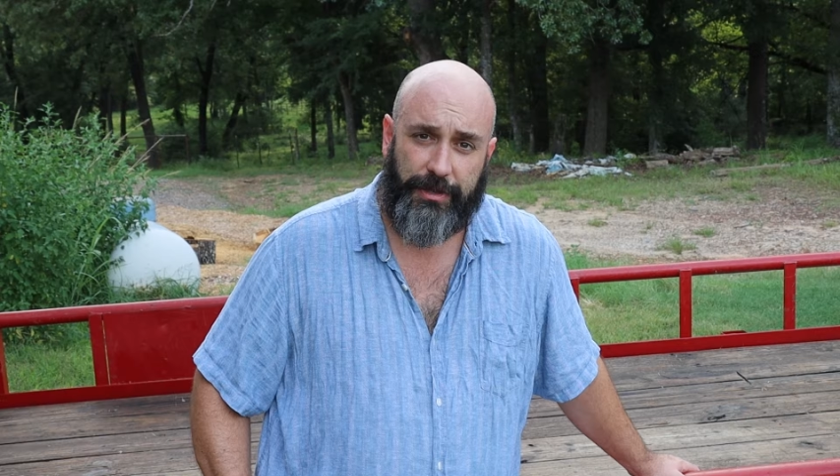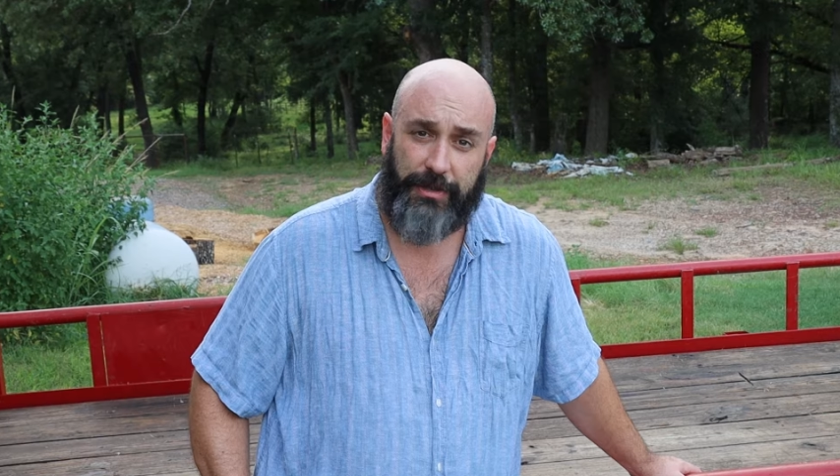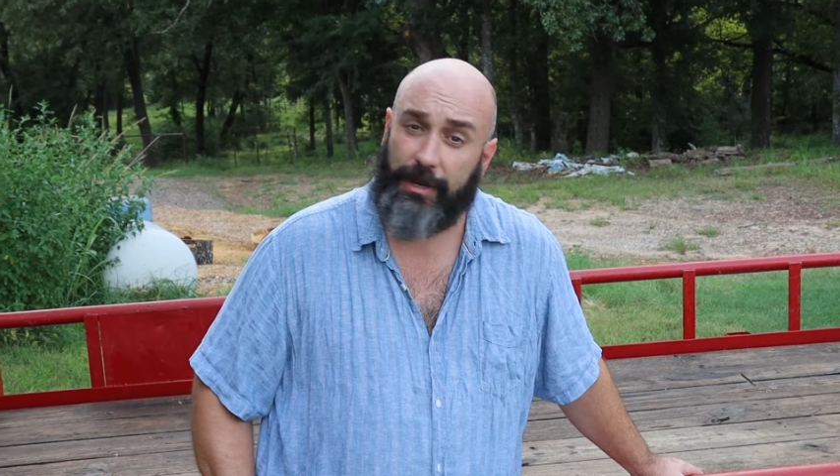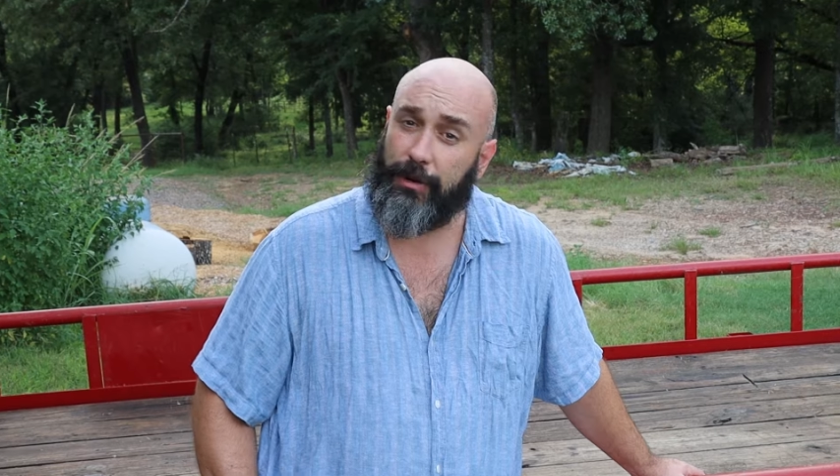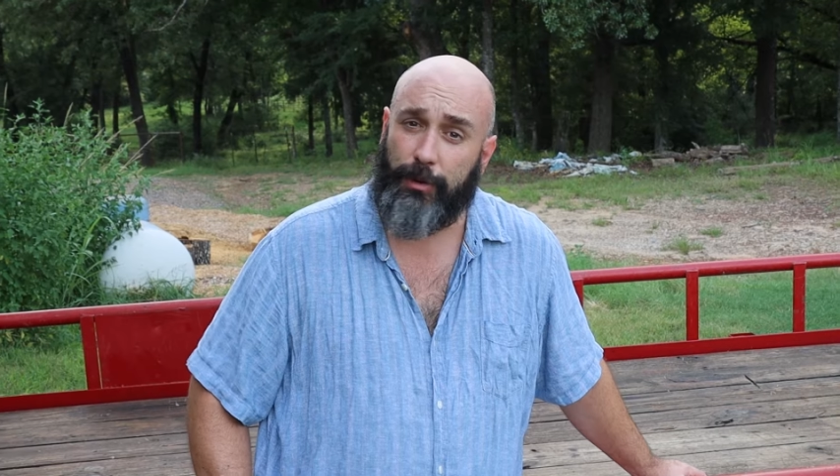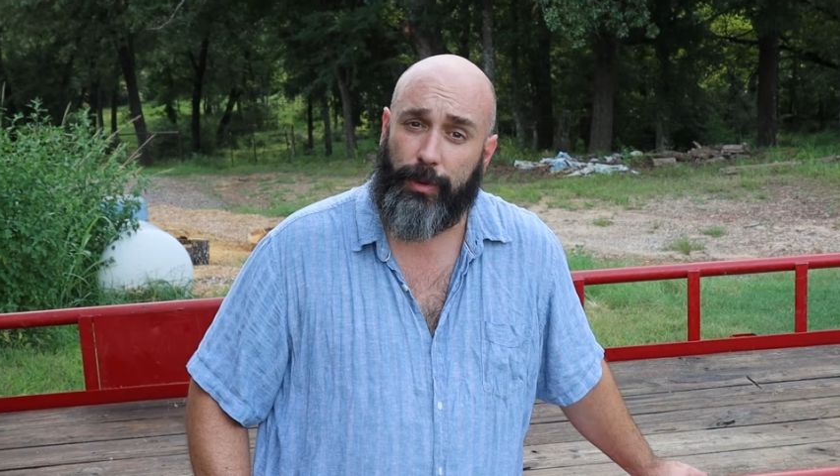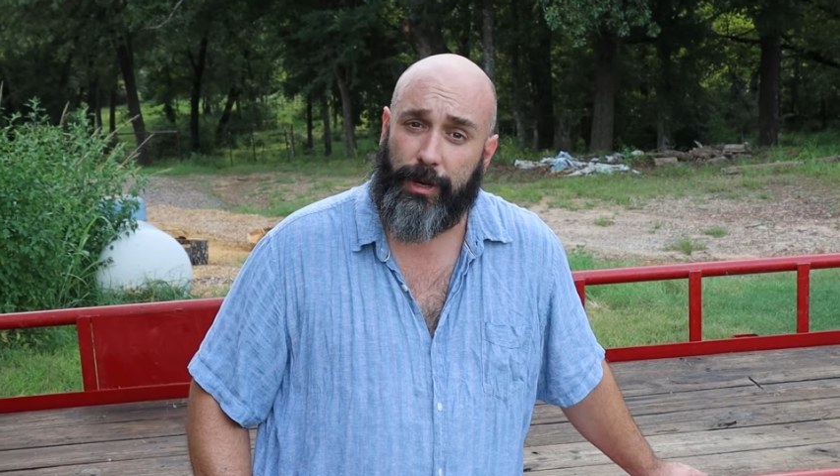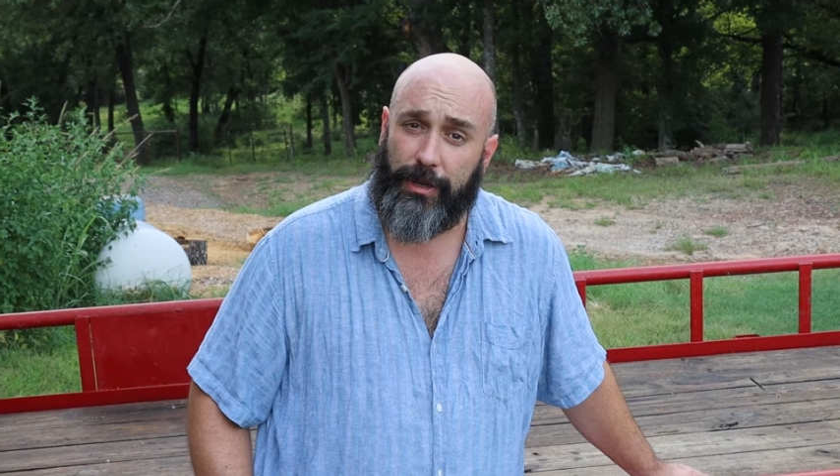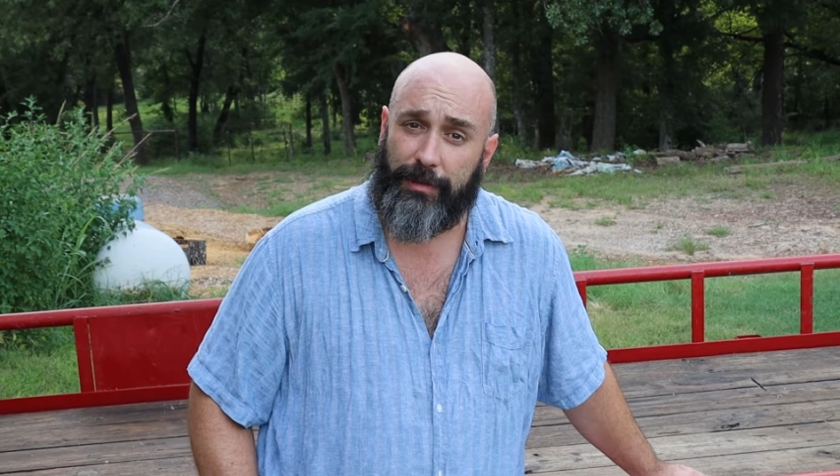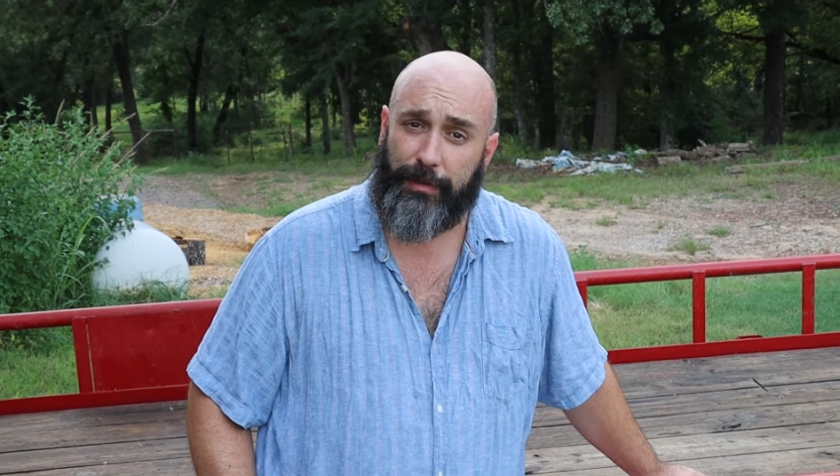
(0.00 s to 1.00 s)
because I don't know where
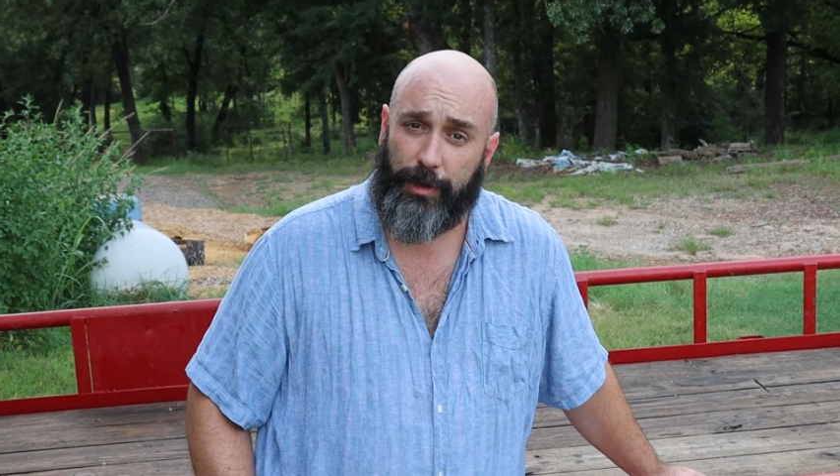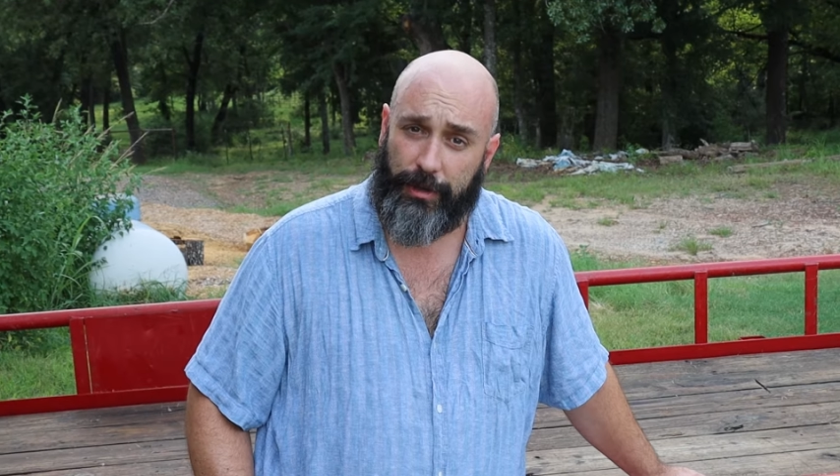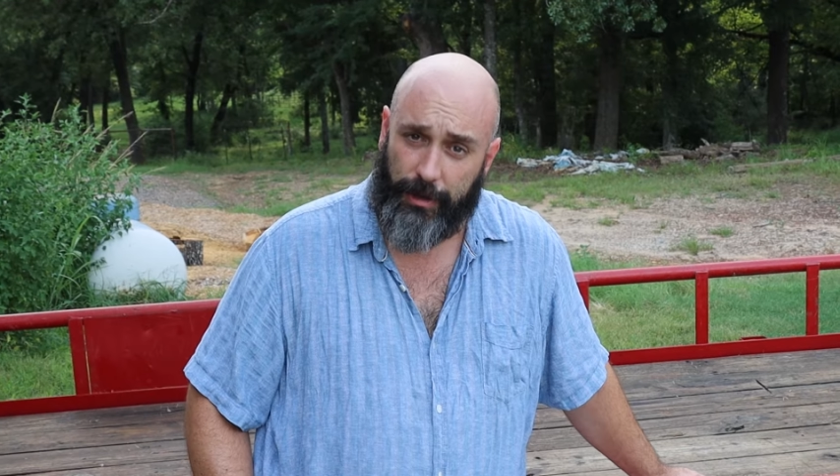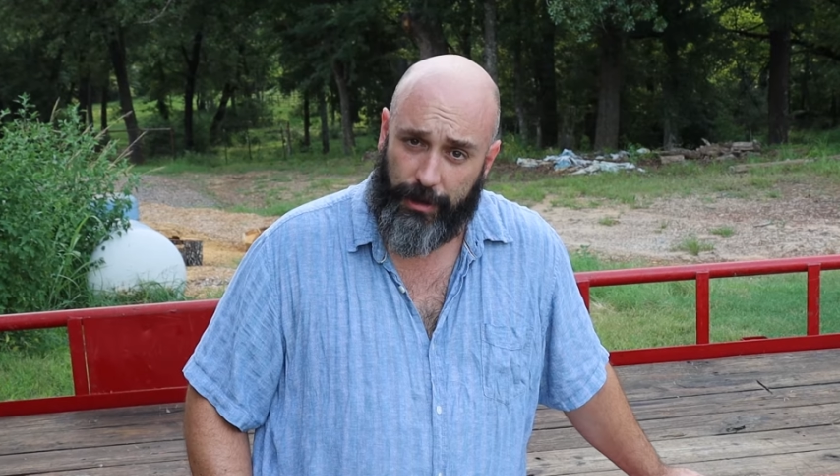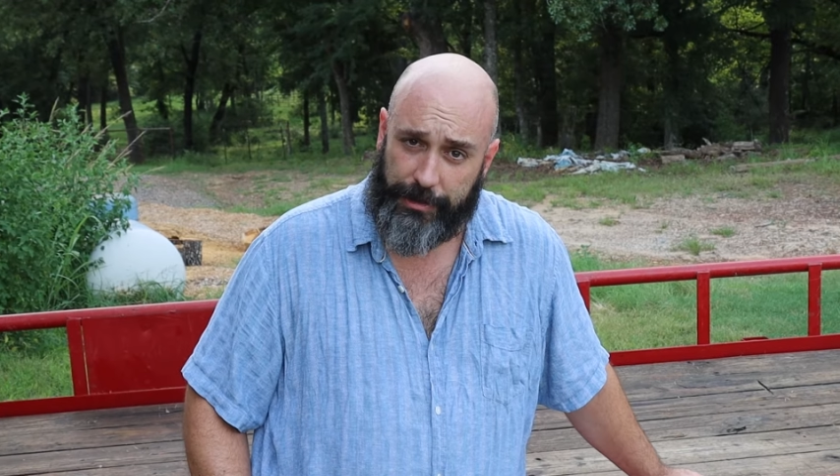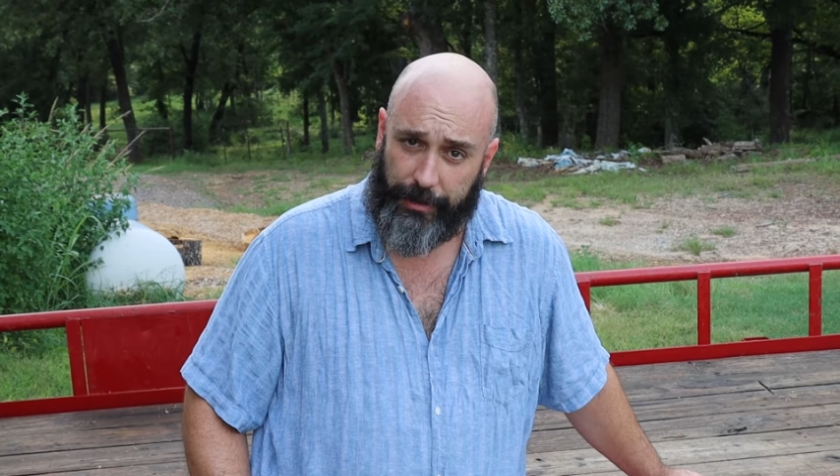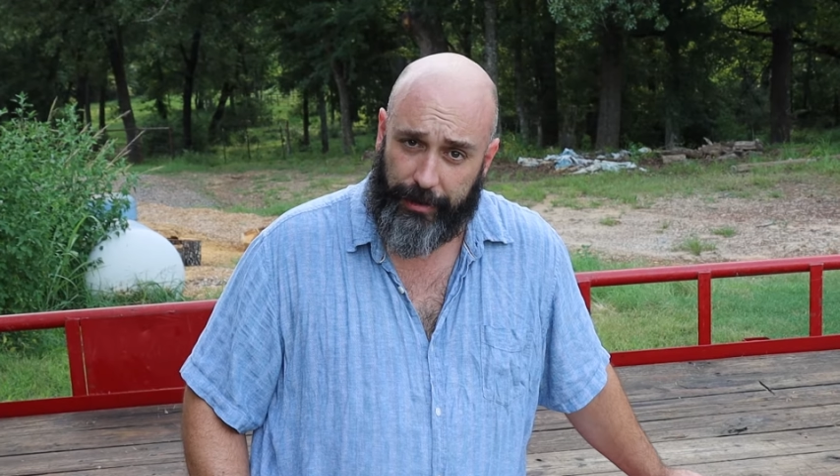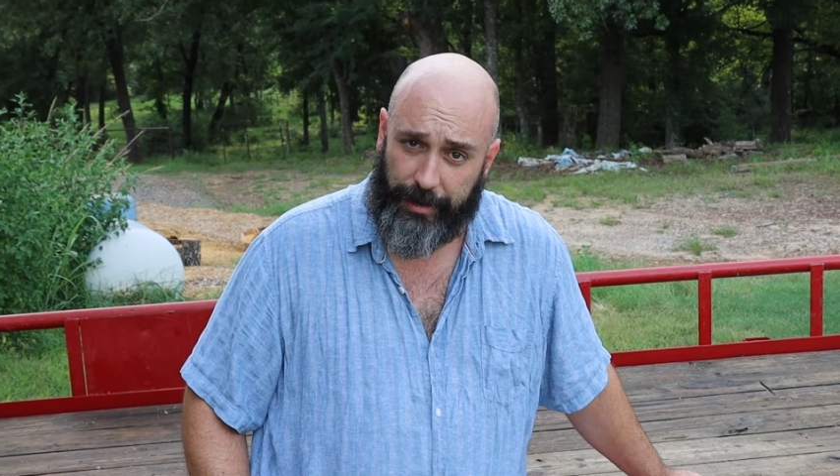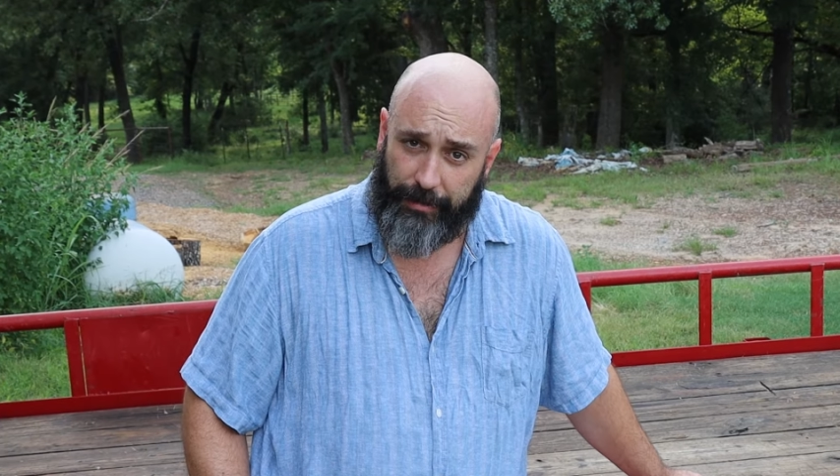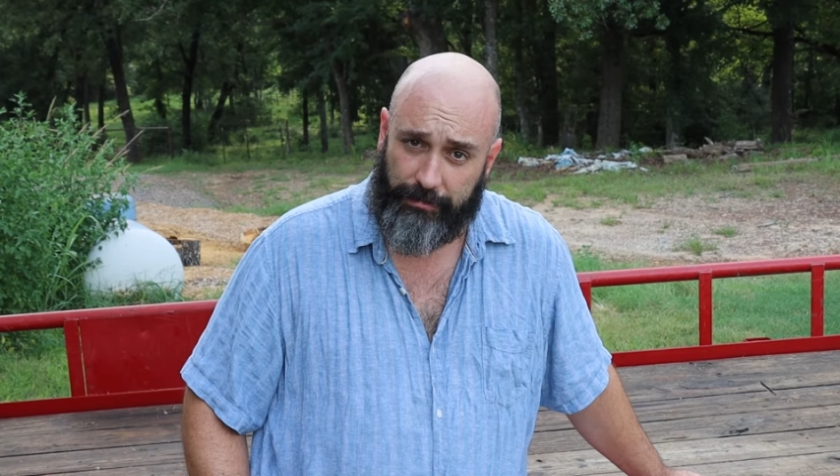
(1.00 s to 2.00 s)
you live and what the laws are there.